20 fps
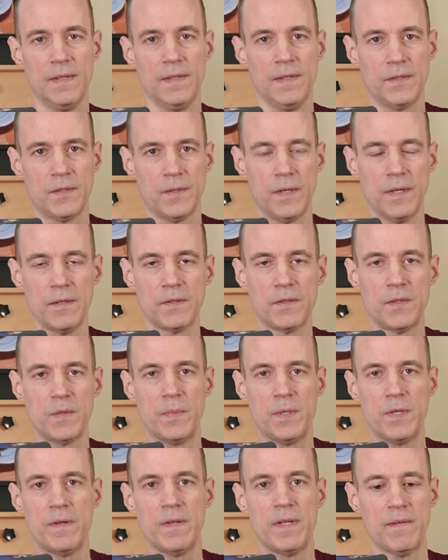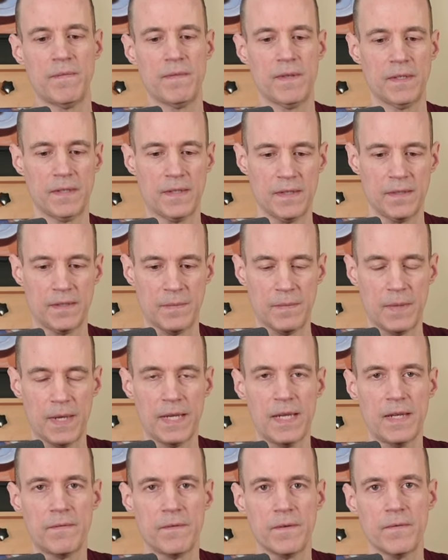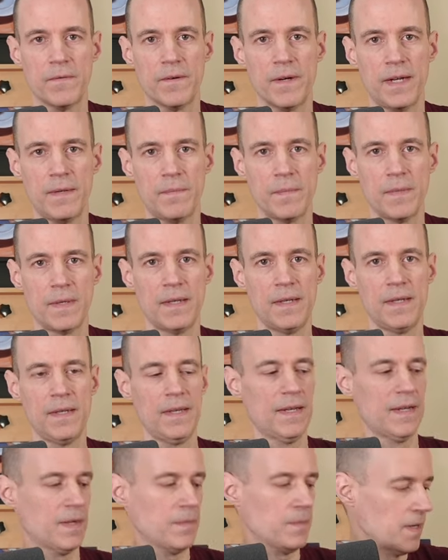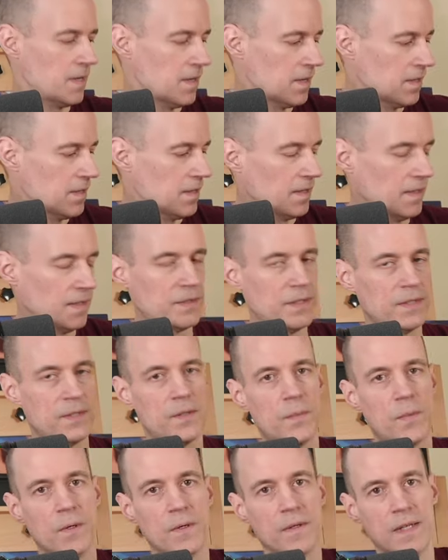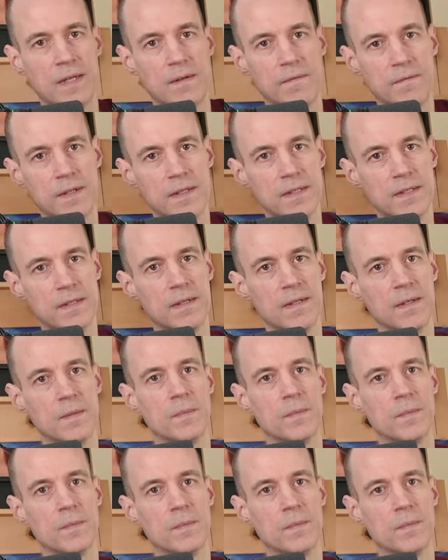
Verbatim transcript: So here's the beauty of this system. I have a frame and I bought a Gessobord that fits in there